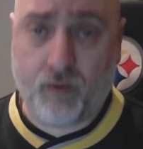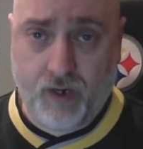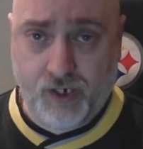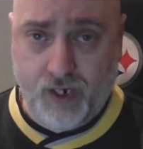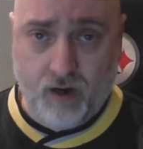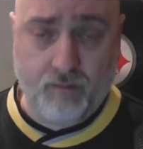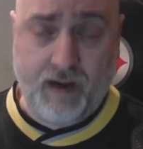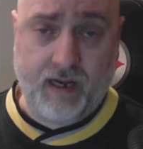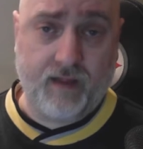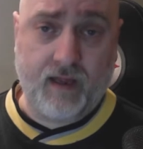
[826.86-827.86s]
share,
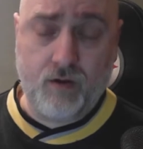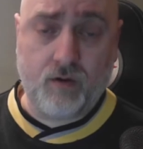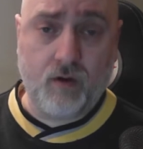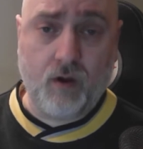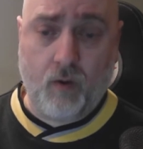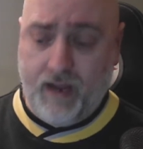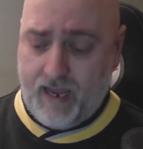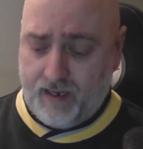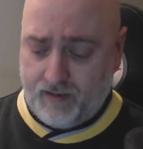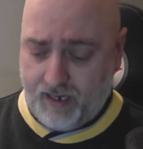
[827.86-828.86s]
meaning that you can go
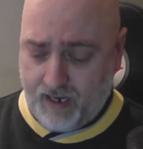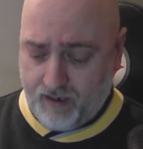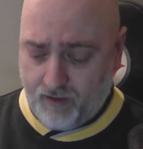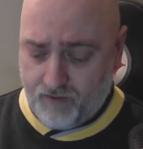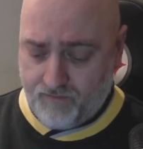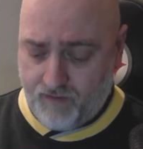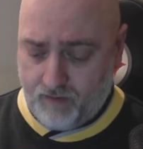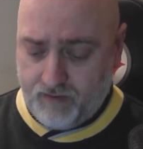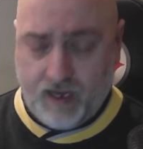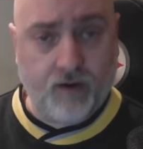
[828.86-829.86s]
ahead and lay another
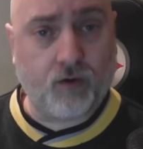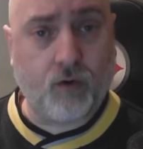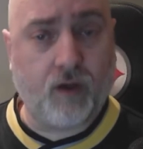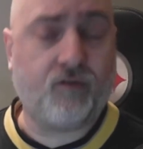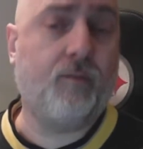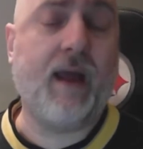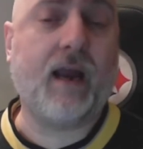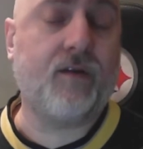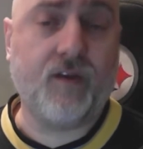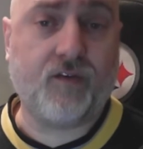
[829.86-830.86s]
phone down across the
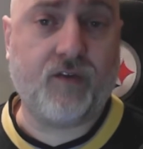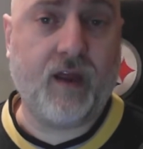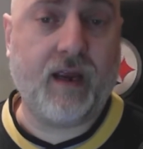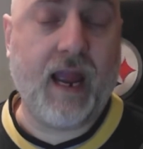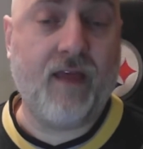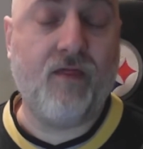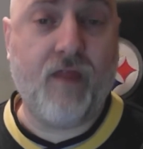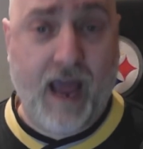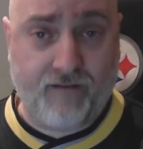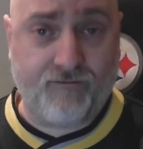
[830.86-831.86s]
back of this thing, and
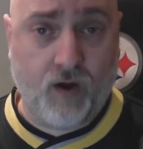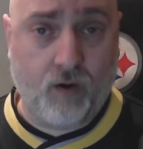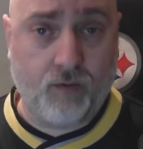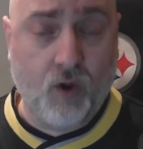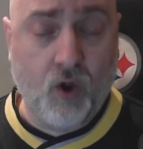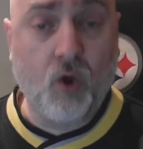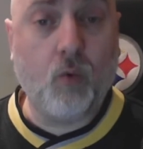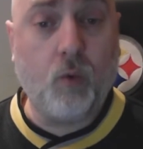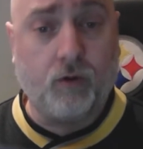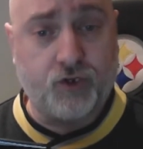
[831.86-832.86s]
that phone
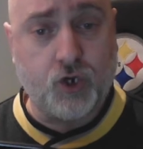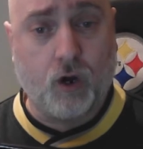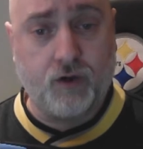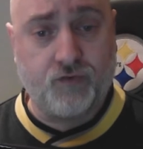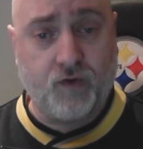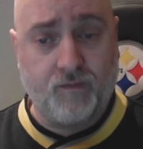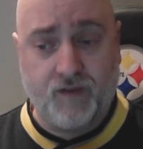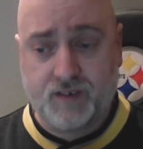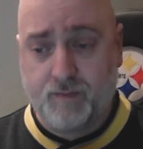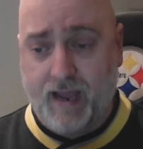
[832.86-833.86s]
will charge from
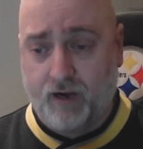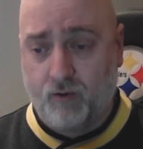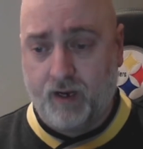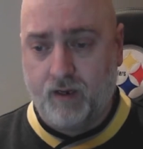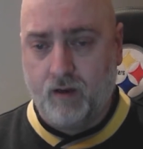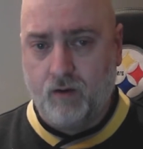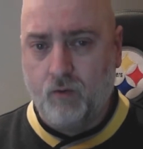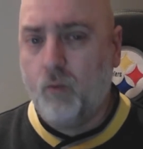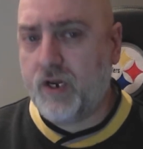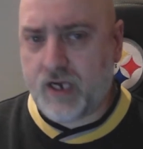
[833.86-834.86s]
this battery,
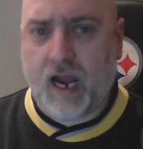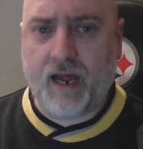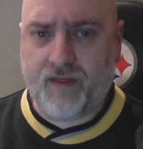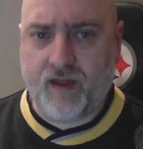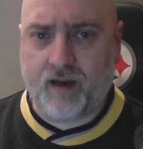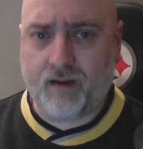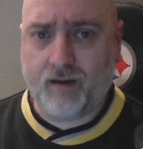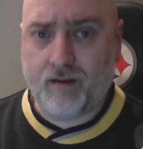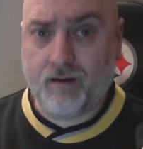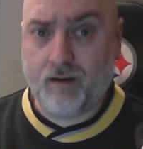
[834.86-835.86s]
which I think
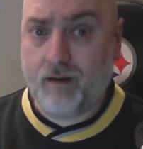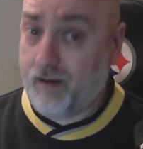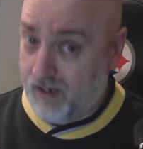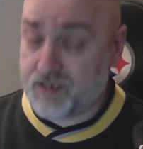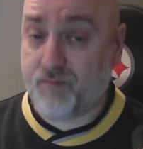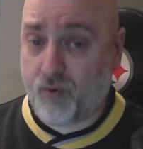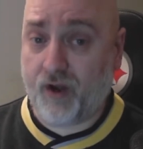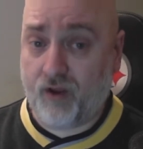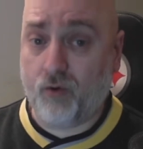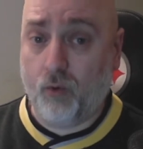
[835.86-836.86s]
is
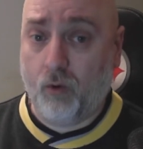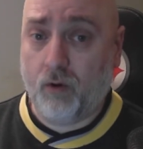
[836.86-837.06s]
pretty cool.